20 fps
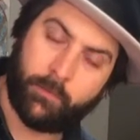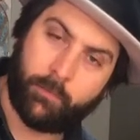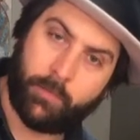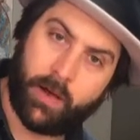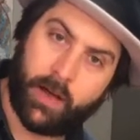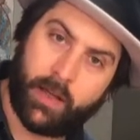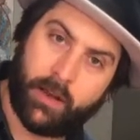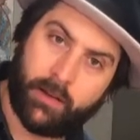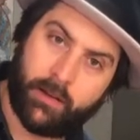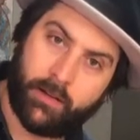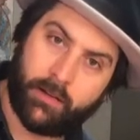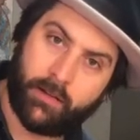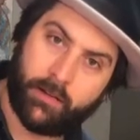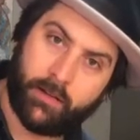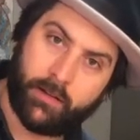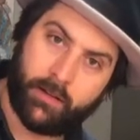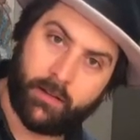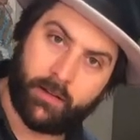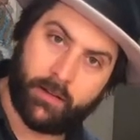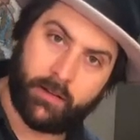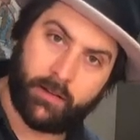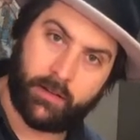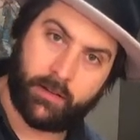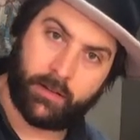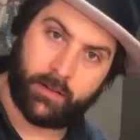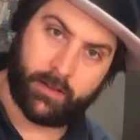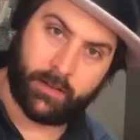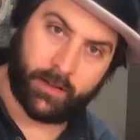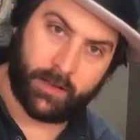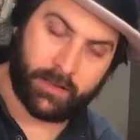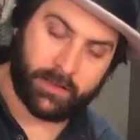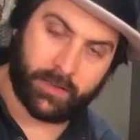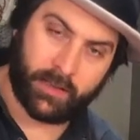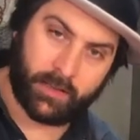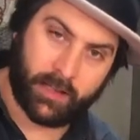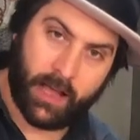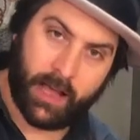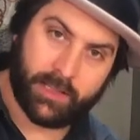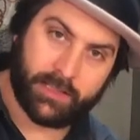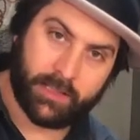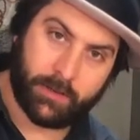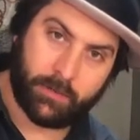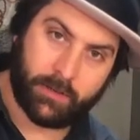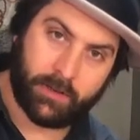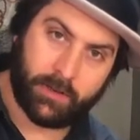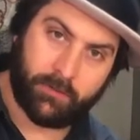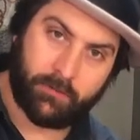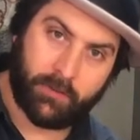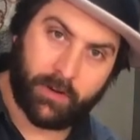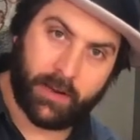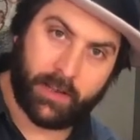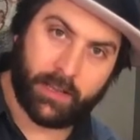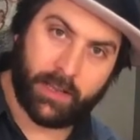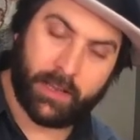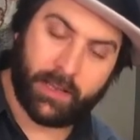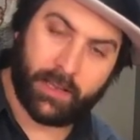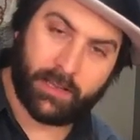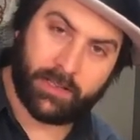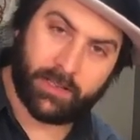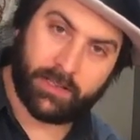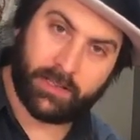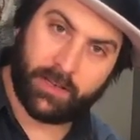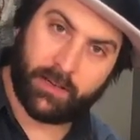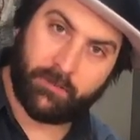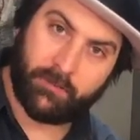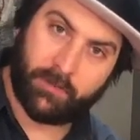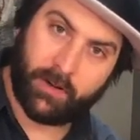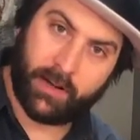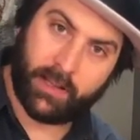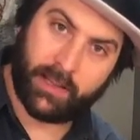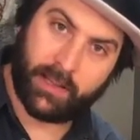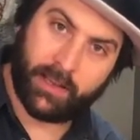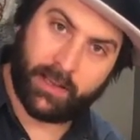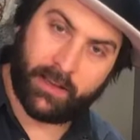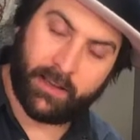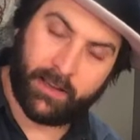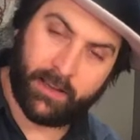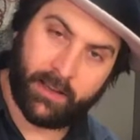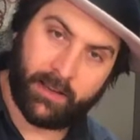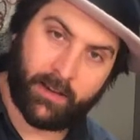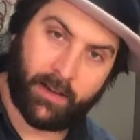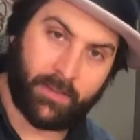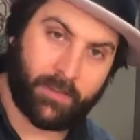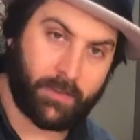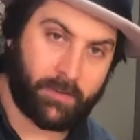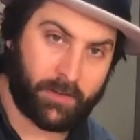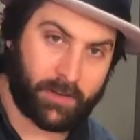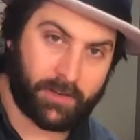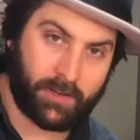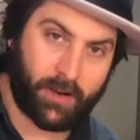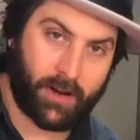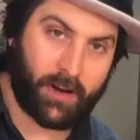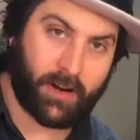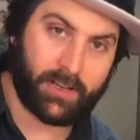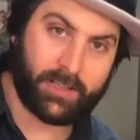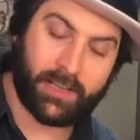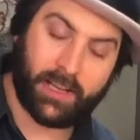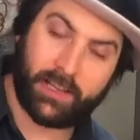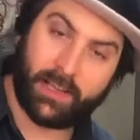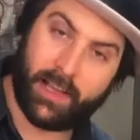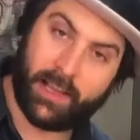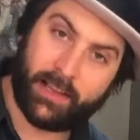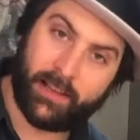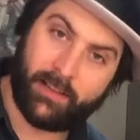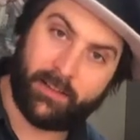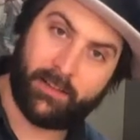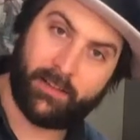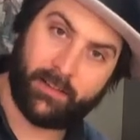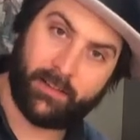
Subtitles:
but it's a lot similar to frailing. It's just that in frailing on the guitar it sounds like,